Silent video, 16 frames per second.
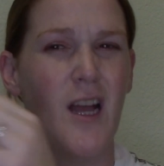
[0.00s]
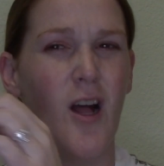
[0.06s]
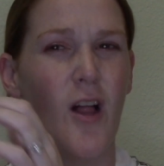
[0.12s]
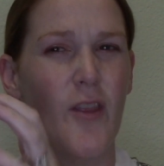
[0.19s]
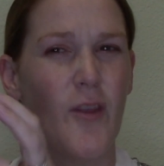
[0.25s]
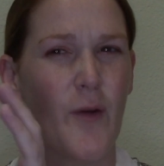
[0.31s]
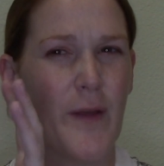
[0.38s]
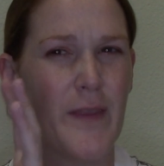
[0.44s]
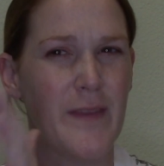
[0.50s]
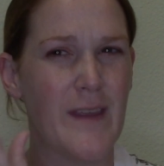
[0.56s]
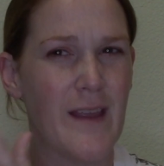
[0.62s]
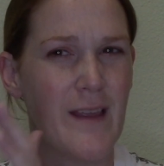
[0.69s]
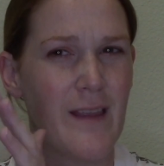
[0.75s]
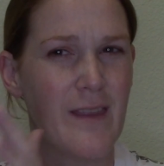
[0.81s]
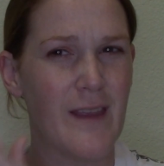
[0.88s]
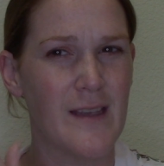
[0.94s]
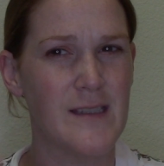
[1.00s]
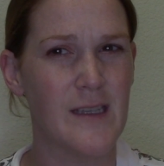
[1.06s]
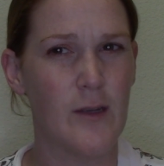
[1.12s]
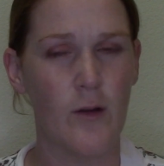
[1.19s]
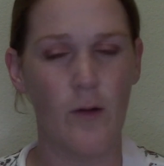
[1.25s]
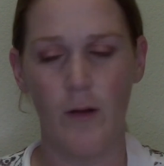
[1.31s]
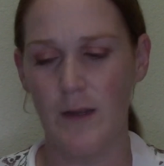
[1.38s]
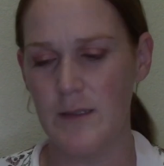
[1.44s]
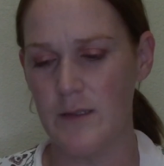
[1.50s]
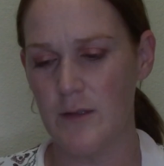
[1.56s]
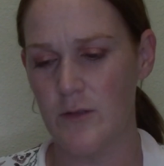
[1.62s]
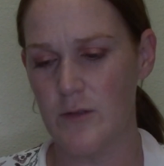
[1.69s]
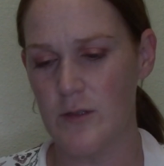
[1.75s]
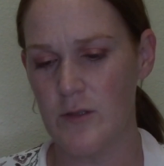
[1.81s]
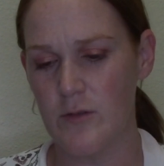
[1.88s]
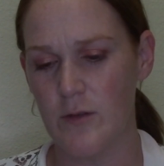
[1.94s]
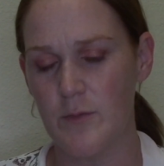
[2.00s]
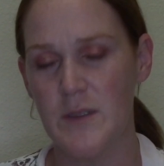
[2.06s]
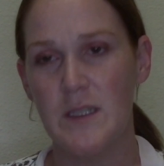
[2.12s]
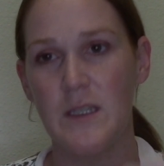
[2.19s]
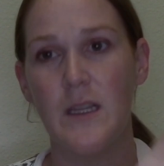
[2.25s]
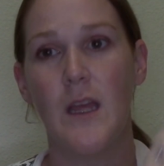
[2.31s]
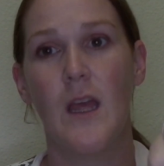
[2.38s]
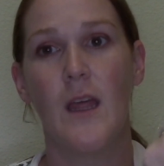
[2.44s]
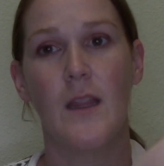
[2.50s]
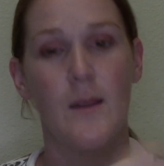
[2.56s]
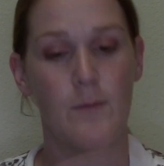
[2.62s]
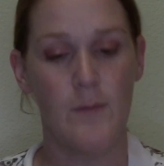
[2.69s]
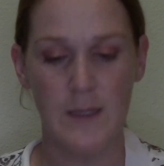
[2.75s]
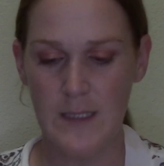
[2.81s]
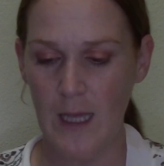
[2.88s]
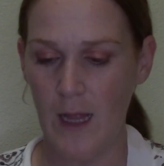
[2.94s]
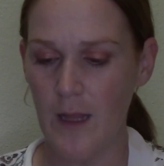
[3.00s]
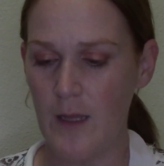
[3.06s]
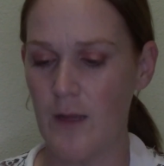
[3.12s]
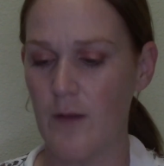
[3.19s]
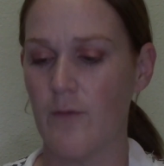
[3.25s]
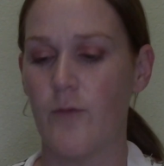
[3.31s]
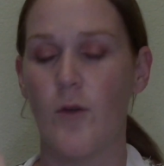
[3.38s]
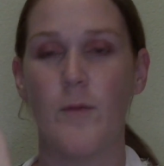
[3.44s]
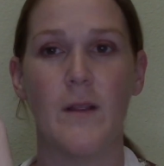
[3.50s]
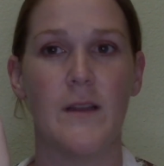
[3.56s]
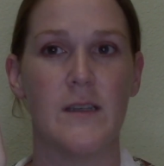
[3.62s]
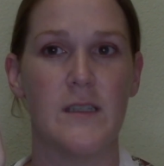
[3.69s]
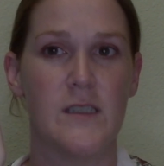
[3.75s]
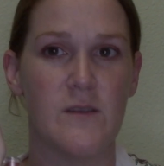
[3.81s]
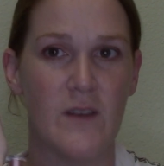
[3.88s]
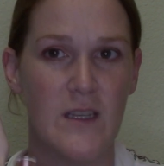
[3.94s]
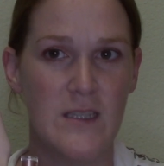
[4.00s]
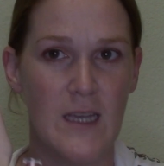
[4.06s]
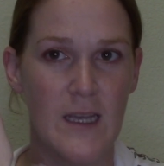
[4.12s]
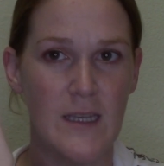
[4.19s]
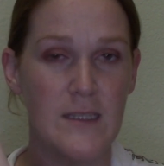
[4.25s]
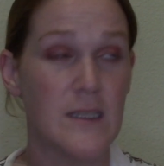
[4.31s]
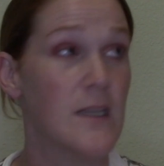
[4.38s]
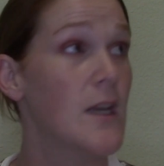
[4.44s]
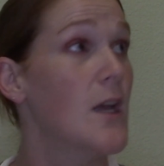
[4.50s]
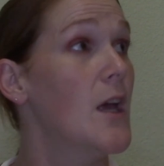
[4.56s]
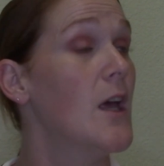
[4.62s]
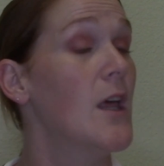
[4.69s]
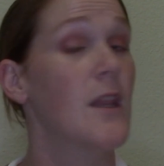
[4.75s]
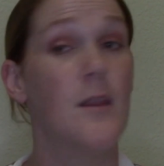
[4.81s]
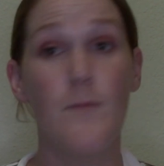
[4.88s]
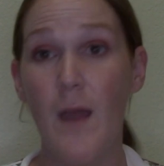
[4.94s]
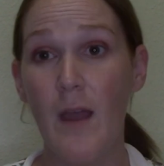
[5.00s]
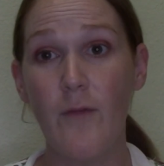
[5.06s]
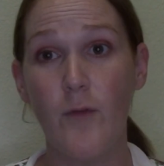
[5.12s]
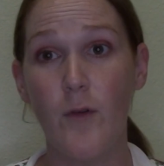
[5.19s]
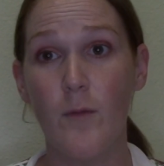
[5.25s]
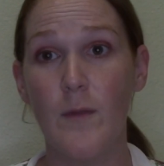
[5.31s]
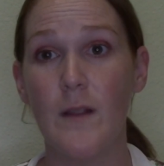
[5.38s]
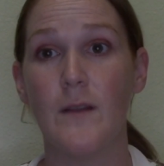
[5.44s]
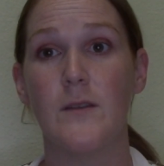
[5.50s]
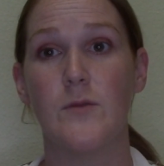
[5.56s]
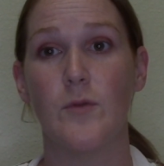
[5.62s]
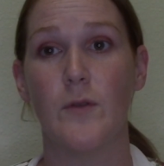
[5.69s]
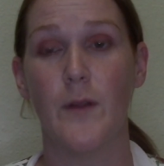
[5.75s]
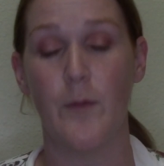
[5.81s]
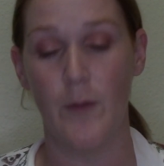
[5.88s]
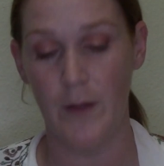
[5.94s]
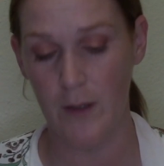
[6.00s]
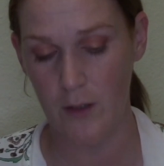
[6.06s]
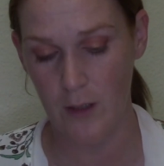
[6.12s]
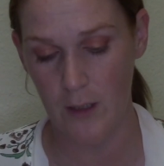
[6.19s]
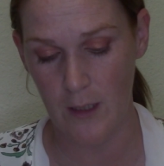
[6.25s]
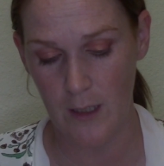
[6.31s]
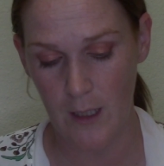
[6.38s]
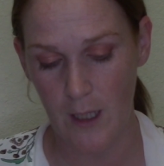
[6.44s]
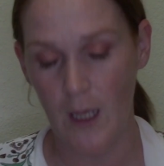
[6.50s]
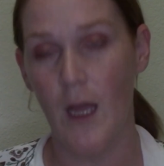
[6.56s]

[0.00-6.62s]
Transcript: although I think that's incorrect in their description, the metallic formula is fantastic. The matte formula is really, really good.